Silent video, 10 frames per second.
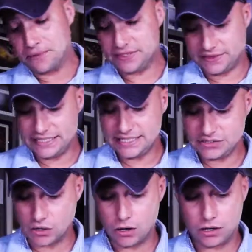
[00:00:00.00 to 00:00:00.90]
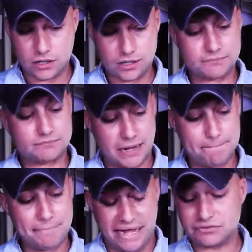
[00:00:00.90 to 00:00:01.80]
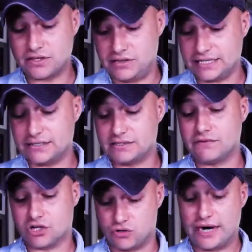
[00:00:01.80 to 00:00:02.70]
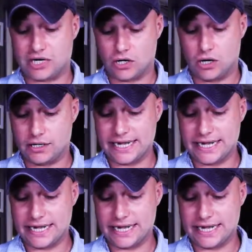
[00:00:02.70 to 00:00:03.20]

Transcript: These are about the thickness of a credit card.